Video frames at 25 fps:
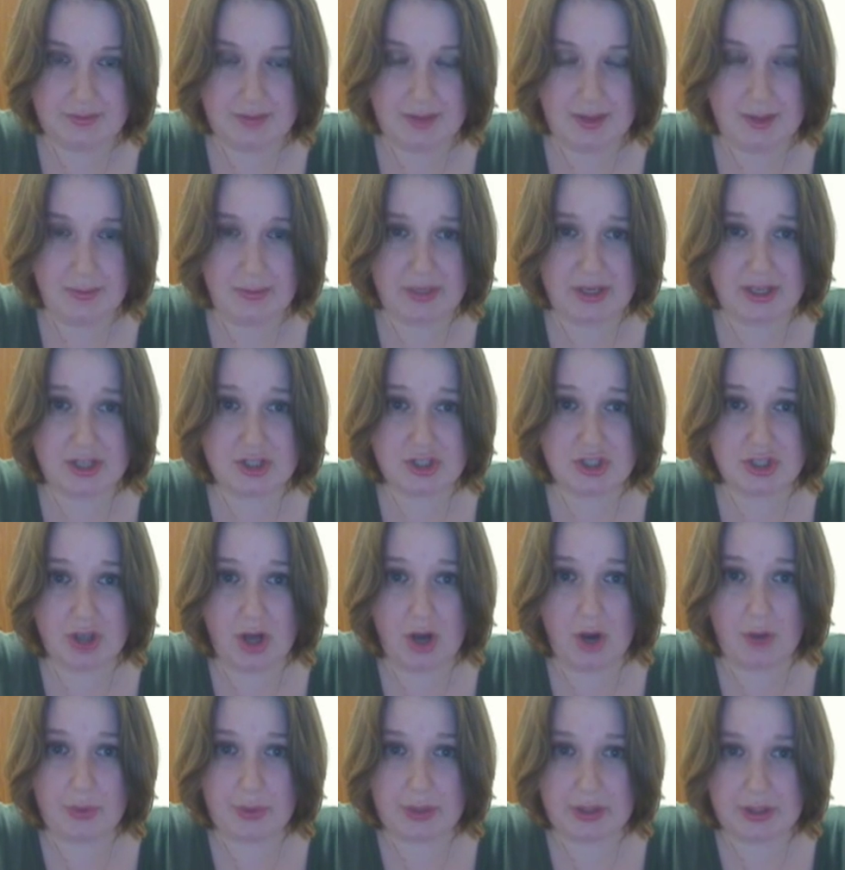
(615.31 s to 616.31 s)
because she
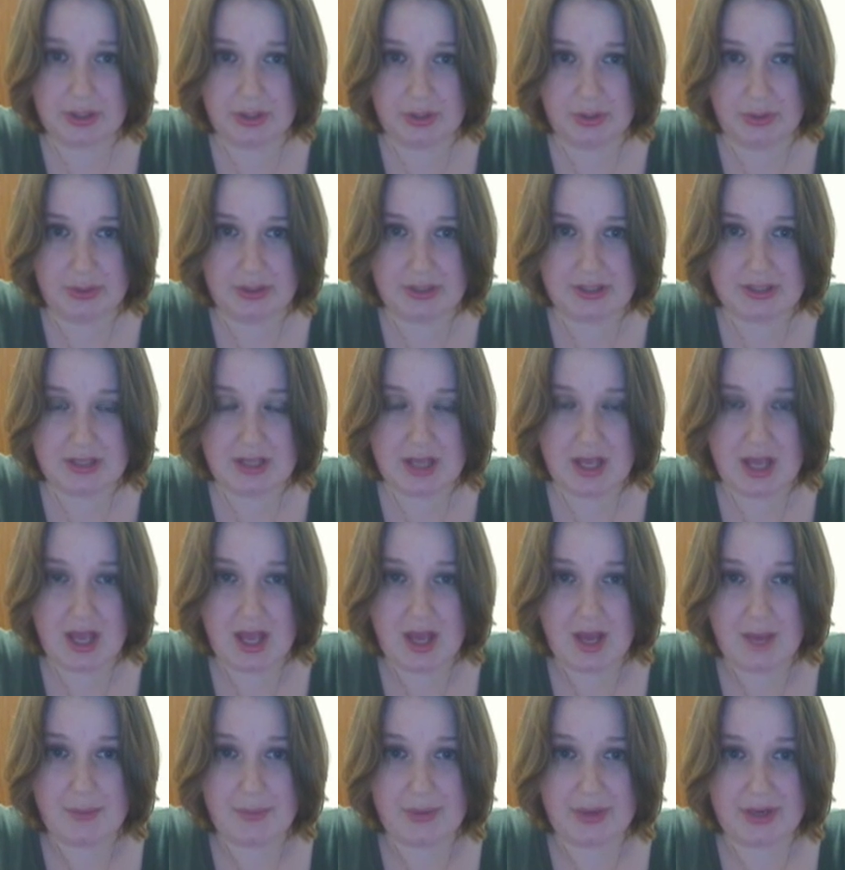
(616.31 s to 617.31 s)
already knew it.
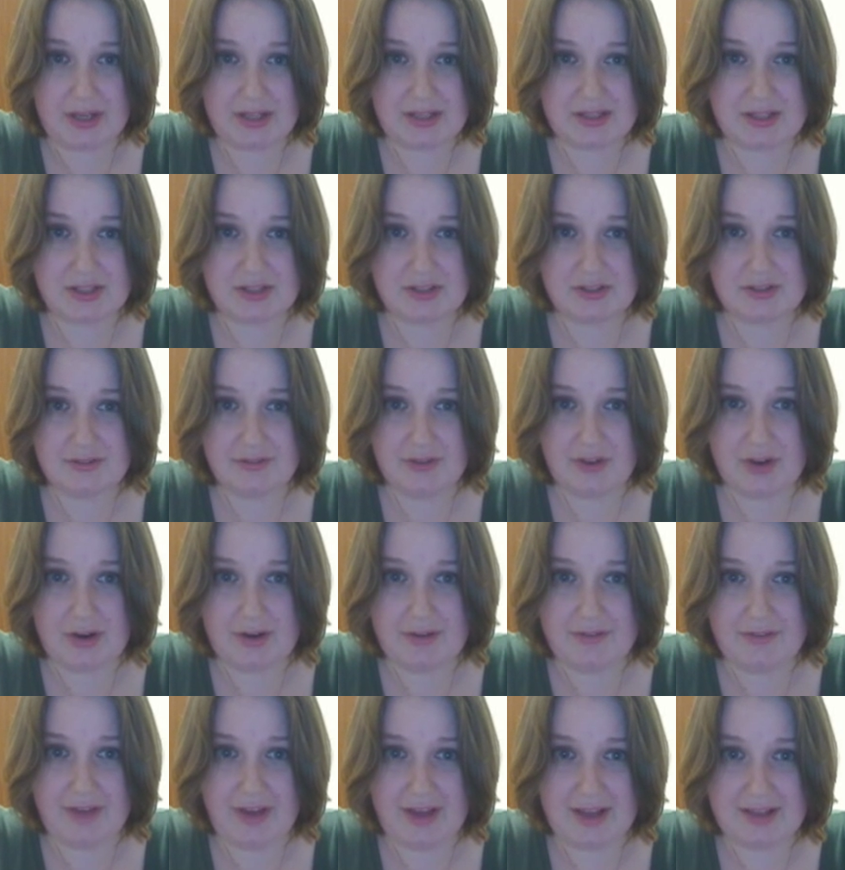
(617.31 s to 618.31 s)
But it's just a very
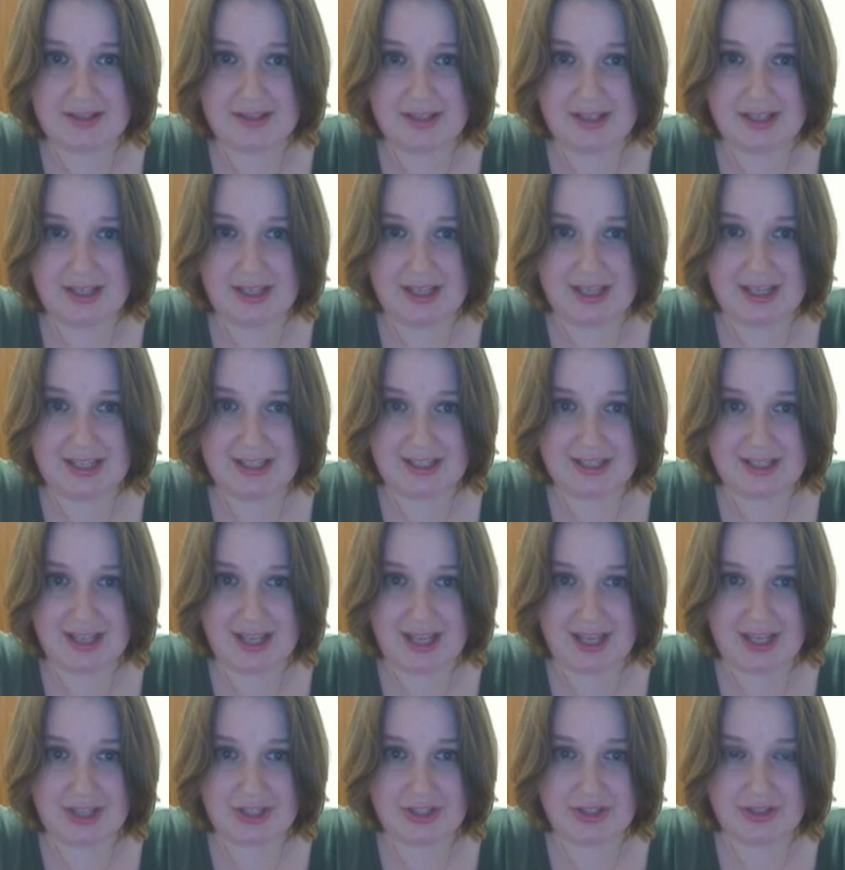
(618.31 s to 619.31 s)
fascinating
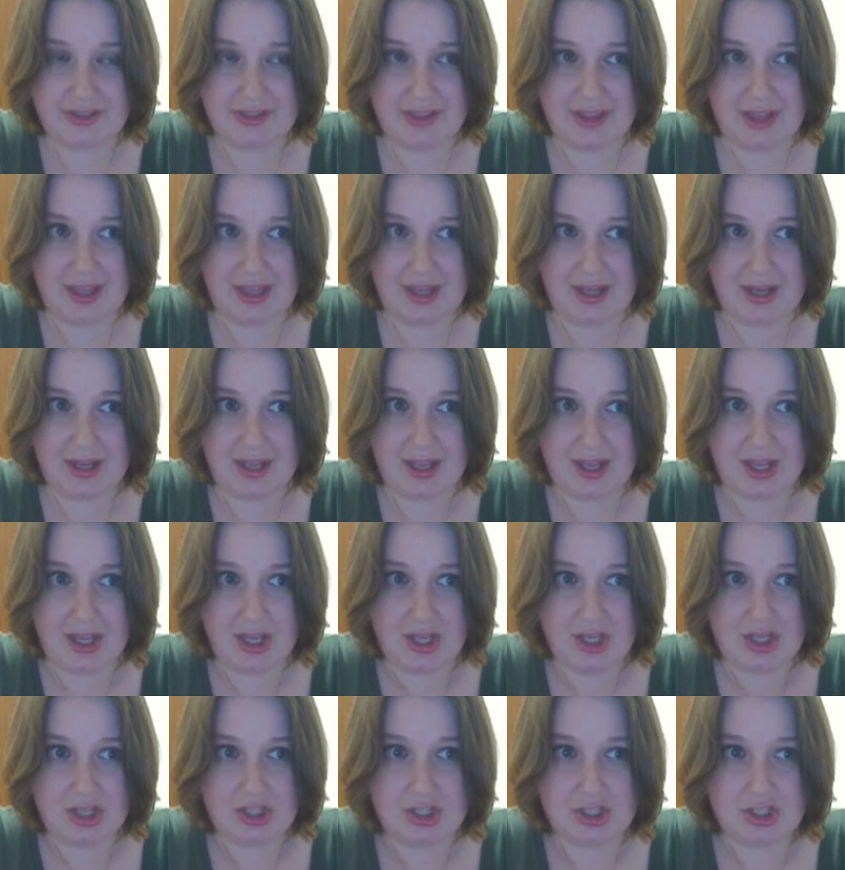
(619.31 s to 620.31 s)
indication that
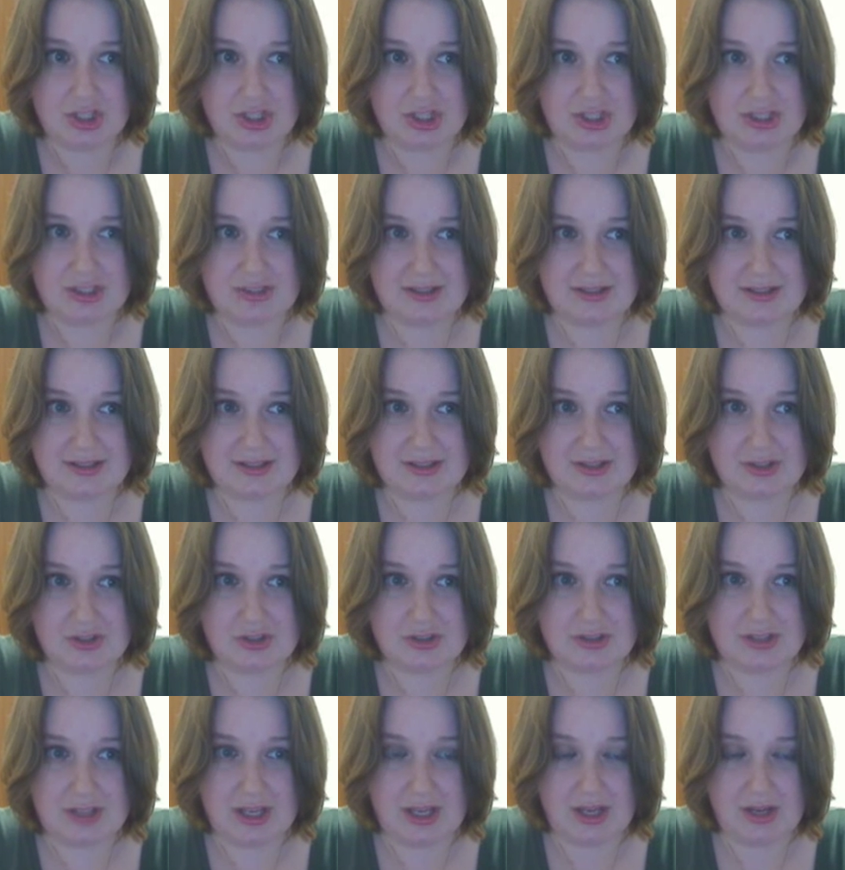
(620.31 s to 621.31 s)
she's
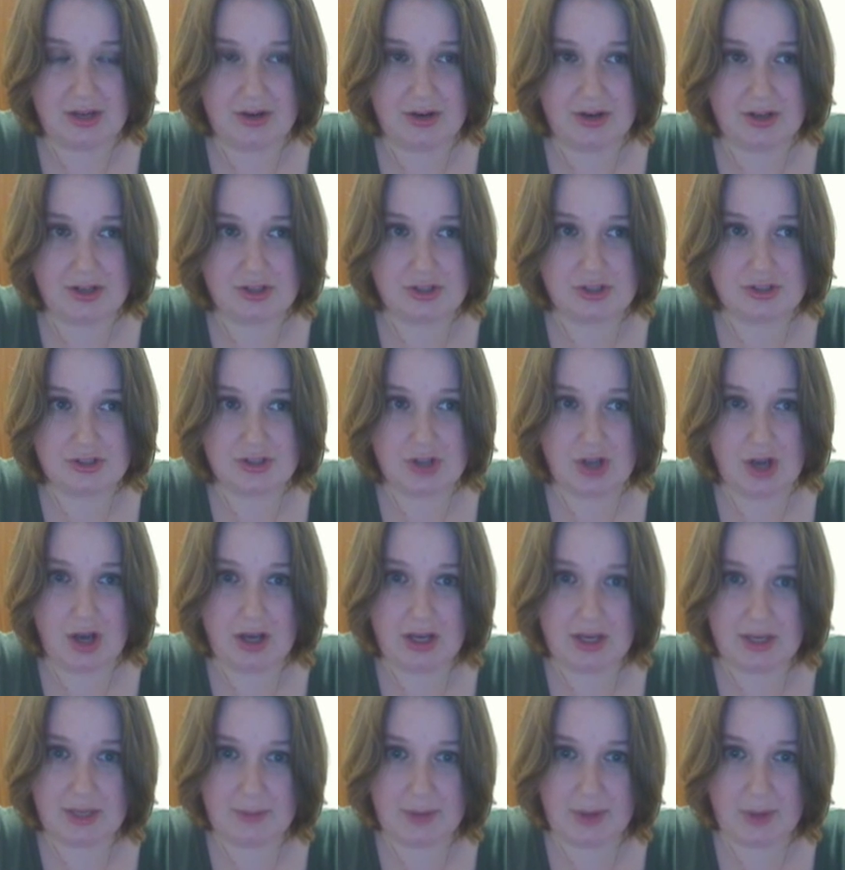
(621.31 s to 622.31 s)
here and she's
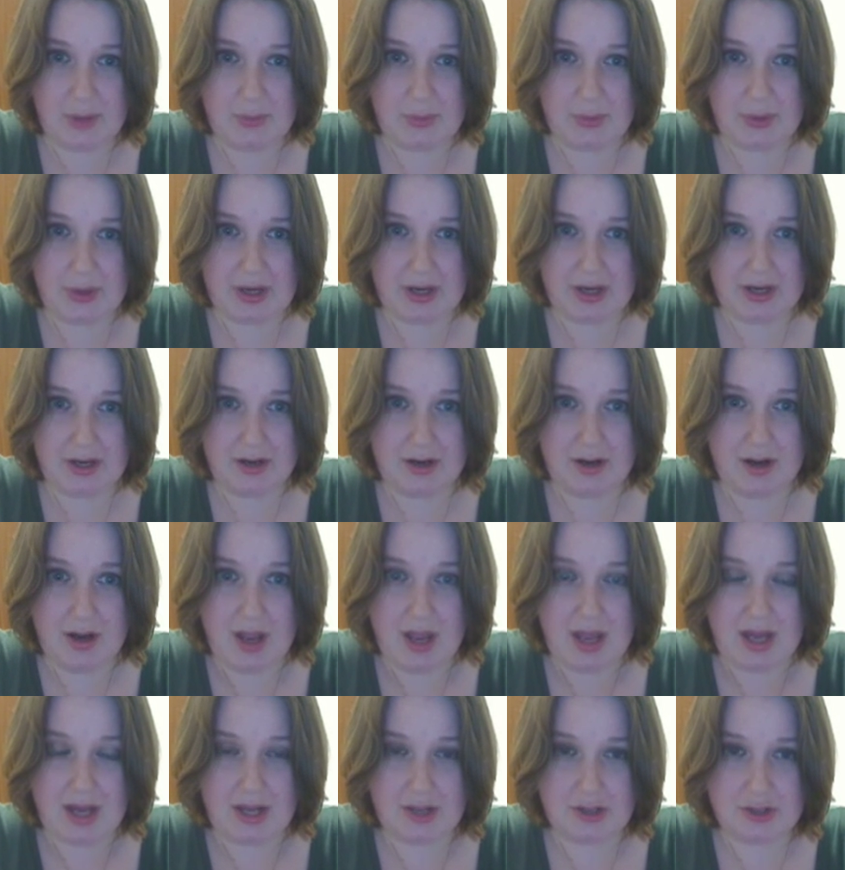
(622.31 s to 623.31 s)
talking about prayer.
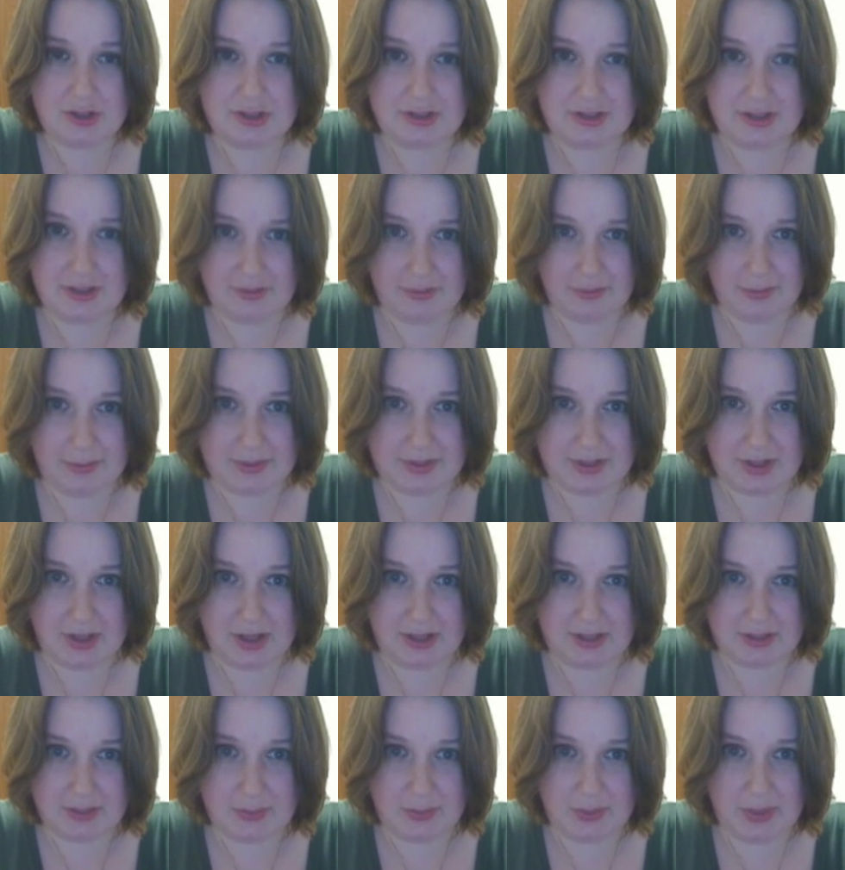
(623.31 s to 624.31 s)
Now, she's never been
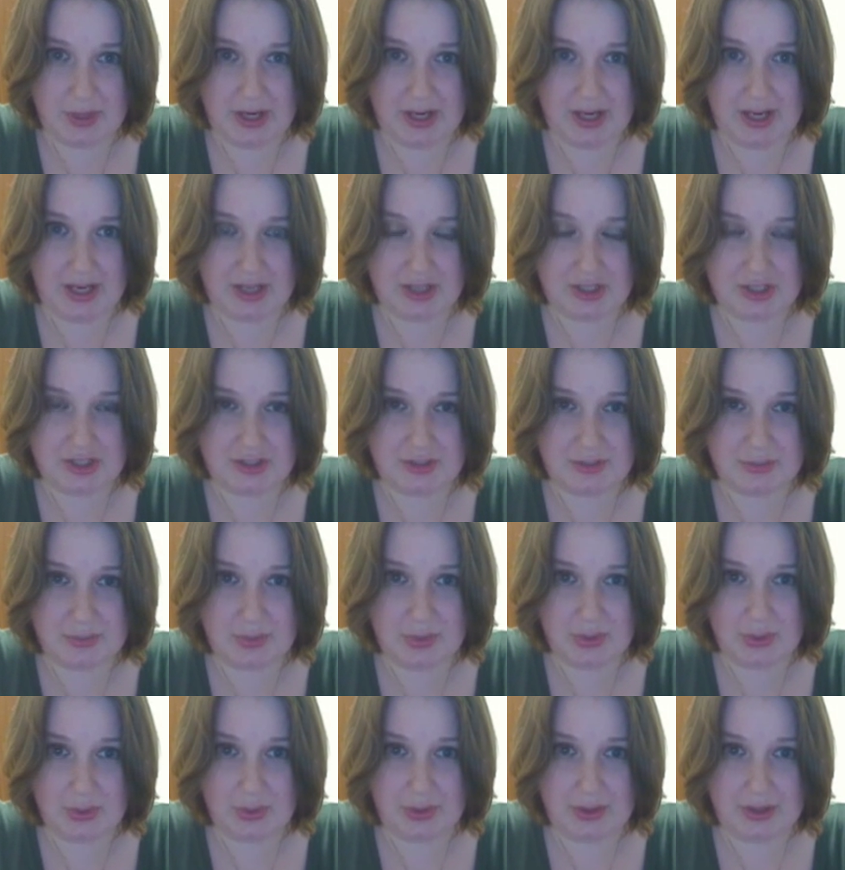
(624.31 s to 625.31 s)
taught to pray, and she's
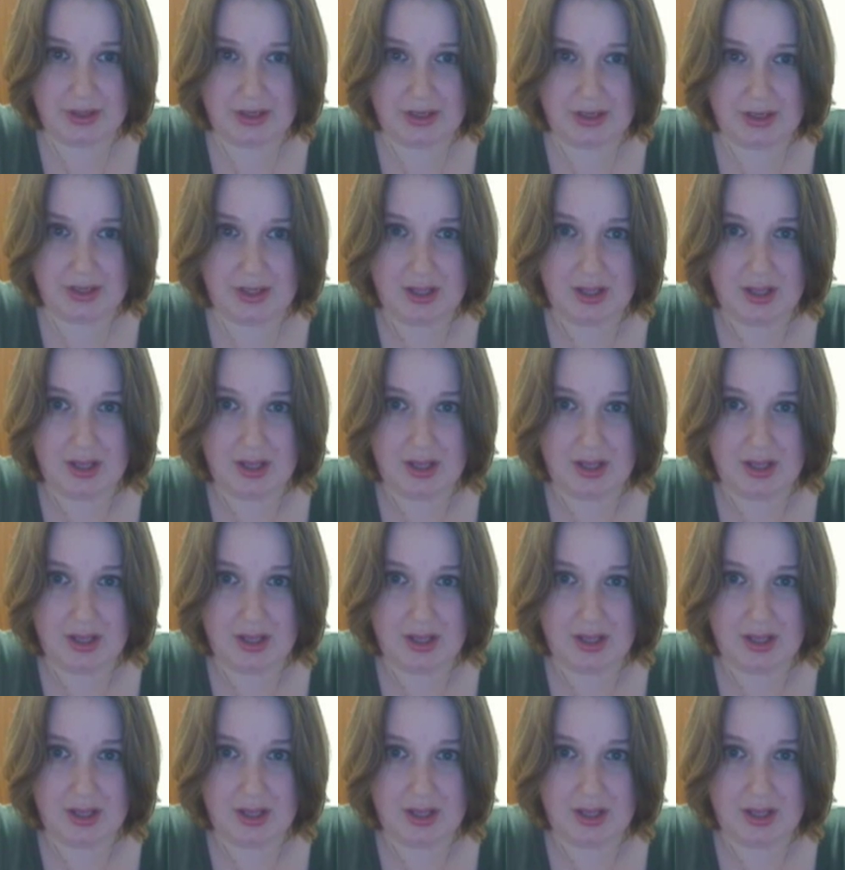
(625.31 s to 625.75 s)
imploring